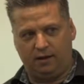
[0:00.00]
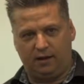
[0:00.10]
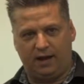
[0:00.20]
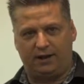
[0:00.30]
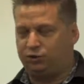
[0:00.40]

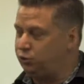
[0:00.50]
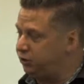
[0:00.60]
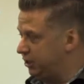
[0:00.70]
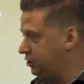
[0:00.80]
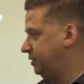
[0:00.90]
I have 2
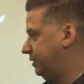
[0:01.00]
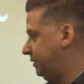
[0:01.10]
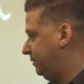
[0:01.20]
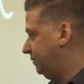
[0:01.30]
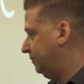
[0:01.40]
addictions,
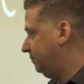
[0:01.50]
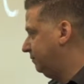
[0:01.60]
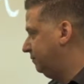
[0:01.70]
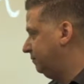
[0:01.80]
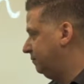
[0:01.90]

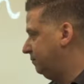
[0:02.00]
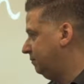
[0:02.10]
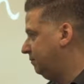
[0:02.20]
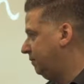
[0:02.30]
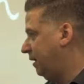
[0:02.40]

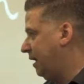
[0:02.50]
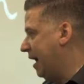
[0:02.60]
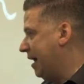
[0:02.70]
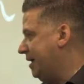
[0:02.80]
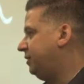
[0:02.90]
and I need